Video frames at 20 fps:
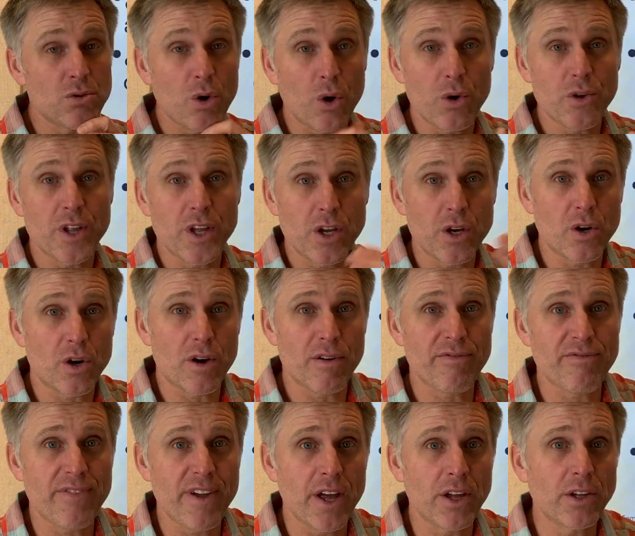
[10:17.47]
or that you're a
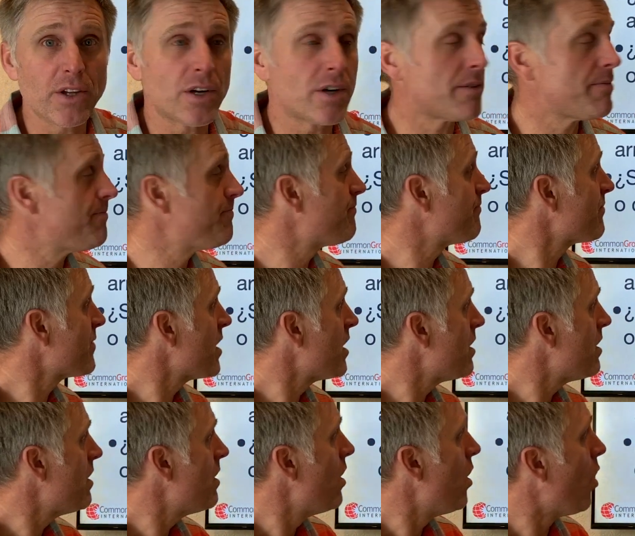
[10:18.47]
failure?
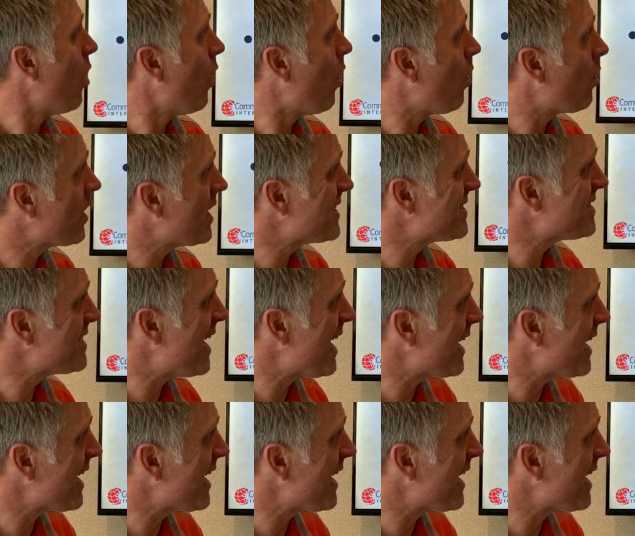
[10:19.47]
O que se ha